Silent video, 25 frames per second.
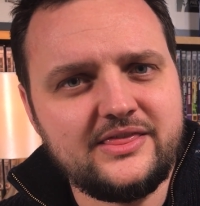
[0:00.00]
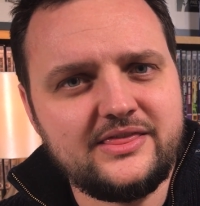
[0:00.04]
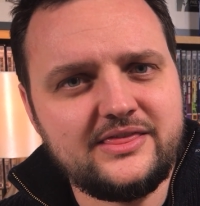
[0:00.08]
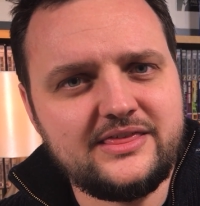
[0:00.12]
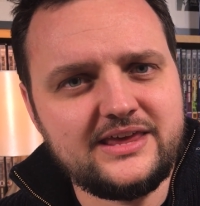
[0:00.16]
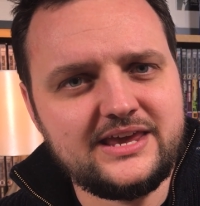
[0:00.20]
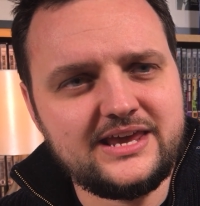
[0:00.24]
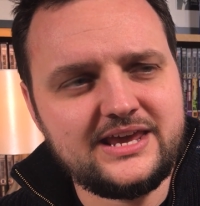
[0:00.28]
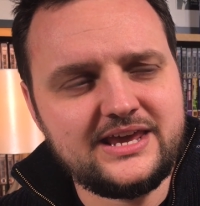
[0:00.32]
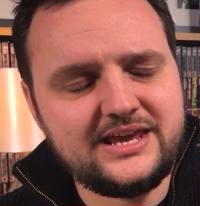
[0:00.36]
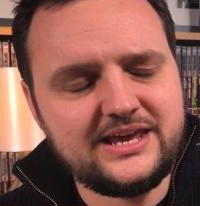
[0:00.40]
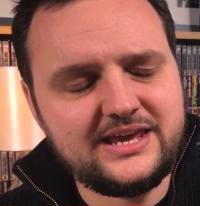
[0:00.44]

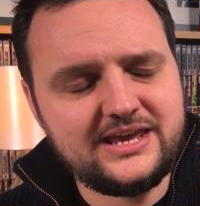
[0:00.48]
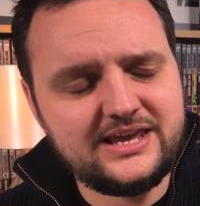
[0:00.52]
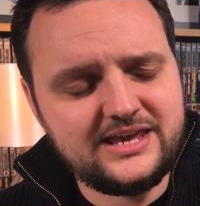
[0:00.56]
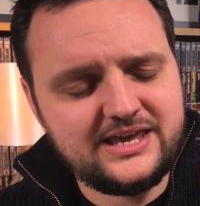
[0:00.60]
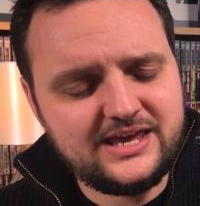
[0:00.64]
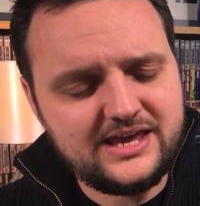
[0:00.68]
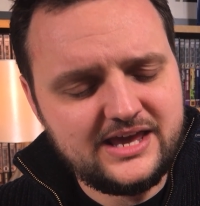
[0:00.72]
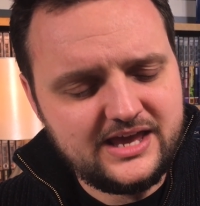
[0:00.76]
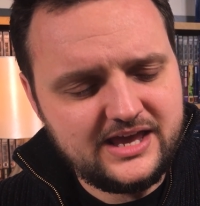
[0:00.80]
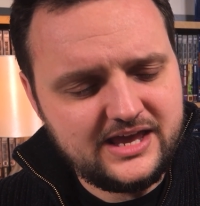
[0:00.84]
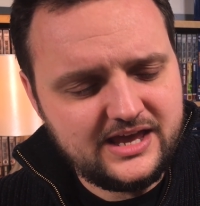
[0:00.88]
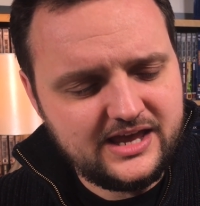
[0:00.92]

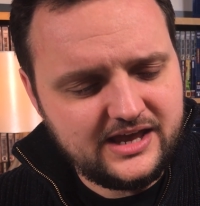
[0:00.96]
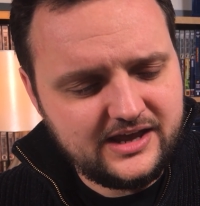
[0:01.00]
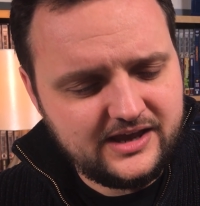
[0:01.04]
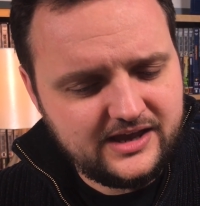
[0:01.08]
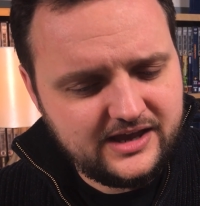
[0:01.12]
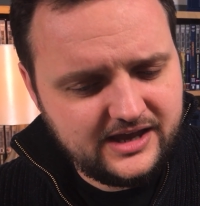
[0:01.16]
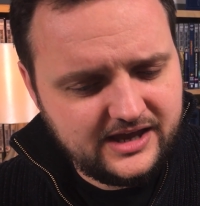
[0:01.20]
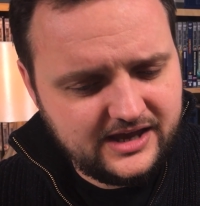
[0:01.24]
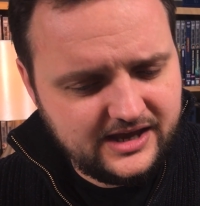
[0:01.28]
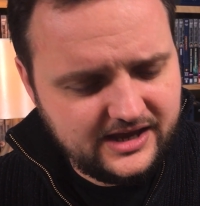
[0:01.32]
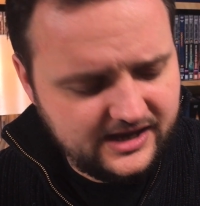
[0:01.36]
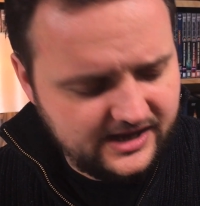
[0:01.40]
the
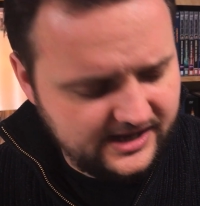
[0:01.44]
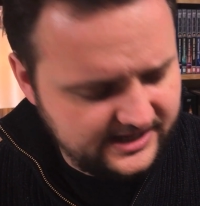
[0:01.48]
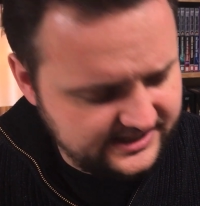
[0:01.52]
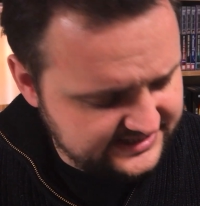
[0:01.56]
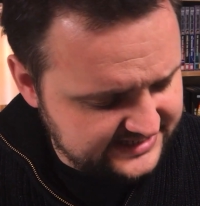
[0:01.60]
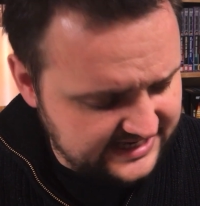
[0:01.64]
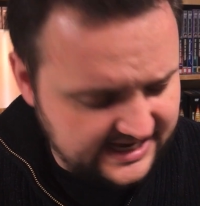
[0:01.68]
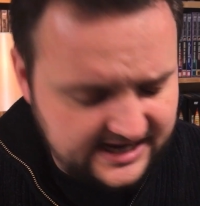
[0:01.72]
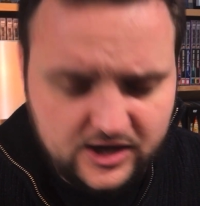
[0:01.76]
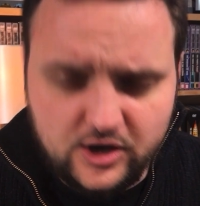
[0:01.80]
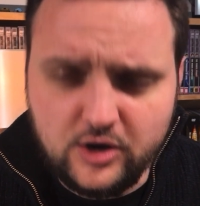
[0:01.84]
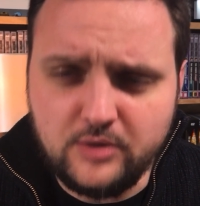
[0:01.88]

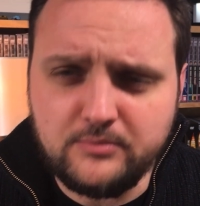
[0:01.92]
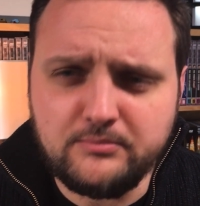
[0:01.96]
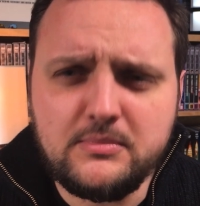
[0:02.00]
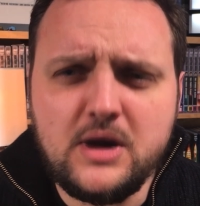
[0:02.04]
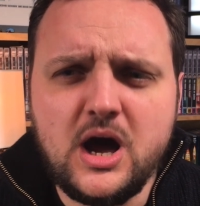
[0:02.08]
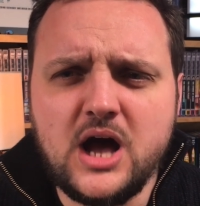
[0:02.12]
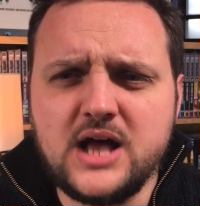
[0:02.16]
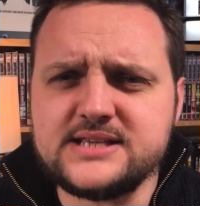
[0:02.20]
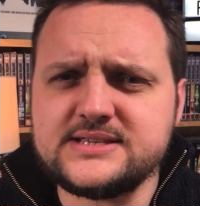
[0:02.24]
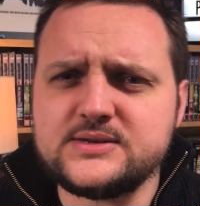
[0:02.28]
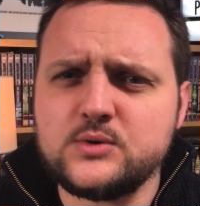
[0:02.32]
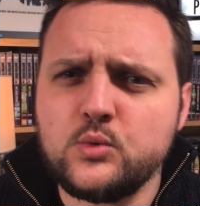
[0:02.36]
attack on
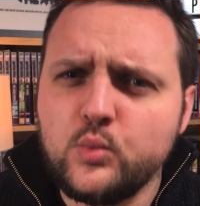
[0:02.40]
Mars,